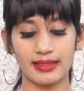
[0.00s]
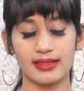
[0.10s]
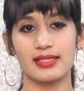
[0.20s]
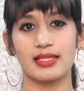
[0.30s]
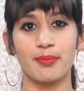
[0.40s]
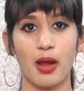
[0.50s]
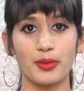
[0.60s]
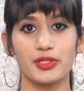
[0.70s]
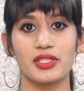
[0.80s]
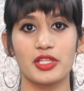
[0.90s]
and there's
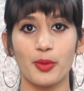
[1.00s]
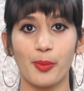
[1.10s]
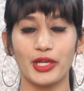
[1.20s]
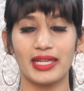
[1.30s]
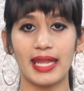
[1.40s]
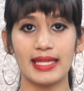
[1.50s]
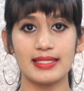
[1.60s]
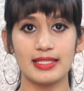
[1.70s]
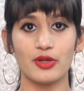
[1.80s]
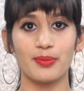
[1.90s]
about
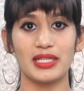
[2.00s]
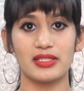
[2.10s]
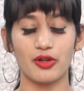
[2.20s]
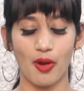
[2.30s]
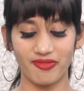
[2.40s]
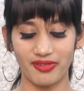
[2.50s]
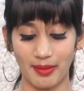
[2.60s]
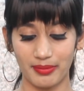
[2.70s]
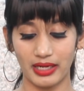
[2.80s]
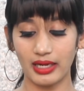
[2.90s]
0.80 meter of
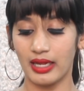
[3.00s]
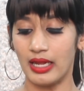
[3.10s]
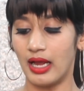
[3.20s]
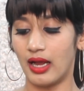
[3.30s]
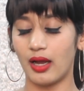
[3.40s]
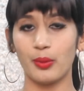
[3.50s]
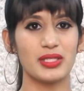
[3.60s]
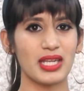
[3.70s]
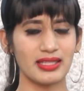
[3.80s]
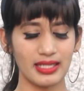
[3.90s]
fabric,
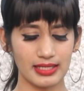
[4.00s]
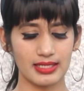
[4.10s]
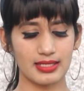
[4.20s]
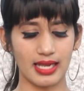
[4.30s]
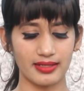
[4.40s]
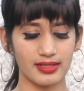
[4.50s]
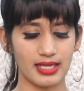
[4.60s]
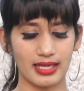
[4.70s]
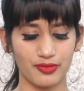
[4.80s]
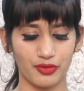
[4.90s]
which I think is a standard
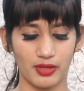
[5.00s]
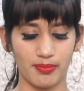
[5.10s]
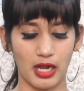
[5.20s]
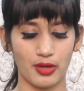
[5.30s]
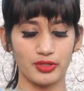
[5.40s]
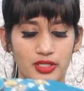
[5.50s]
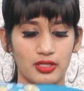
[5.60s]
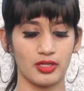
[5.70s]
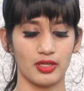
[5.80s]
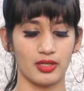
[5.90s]
size for a blouse.
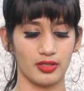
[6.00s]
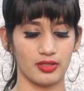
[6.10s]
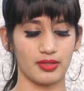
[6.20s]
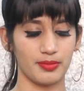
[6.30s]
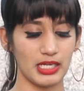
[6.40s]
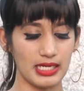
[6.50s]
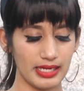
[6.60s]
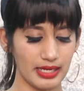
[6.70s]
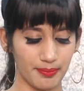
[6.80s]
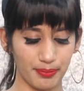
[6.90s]
So I'm
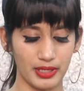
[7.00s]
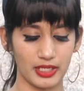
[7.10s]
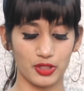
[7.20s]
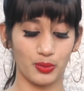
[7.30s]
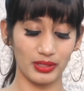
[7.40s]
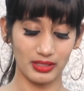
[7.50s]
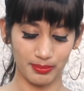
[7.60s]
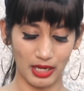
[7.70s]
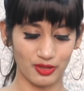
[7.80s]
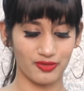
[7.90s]
really impressed with the
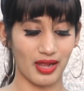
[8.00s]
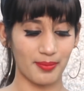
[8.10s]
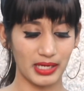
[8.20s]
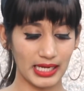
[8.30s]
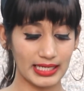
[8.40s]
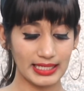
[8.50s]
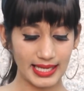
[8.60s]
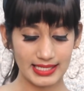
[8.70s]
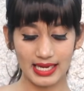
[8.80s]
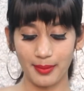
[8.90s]
blouse fabric.
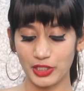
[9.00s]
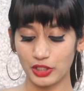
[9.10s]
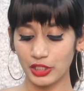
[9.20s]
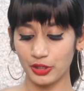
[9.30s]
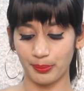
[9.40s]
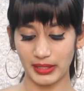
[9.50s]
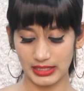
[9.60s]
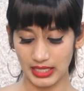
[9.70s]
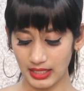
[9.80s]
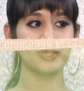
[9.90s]
Next, coming to the
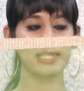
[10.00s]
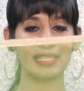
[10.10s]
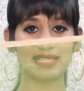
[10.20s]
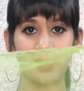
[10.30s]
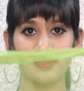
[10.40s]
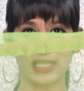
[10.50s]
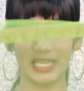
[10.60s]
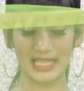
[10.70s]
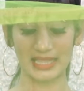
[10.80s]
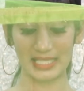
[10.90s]
dupatta, it comes in